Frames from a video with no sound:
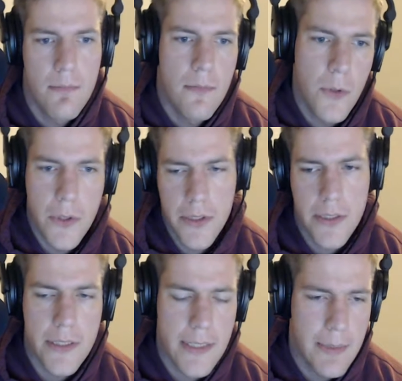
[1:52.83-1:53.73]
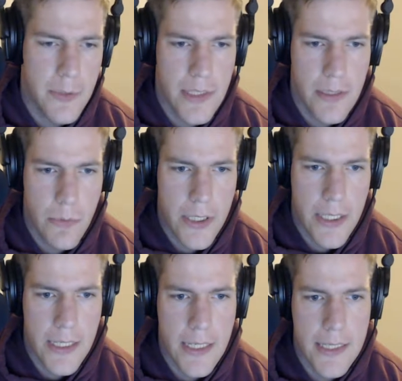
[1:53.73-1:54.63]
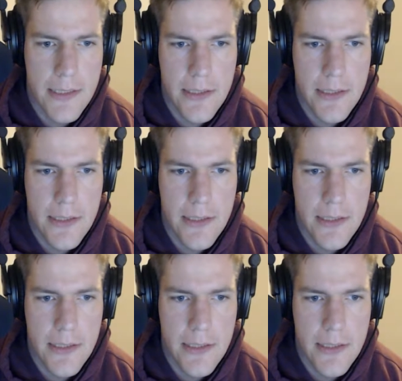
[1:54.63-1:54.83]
or you could type January. I just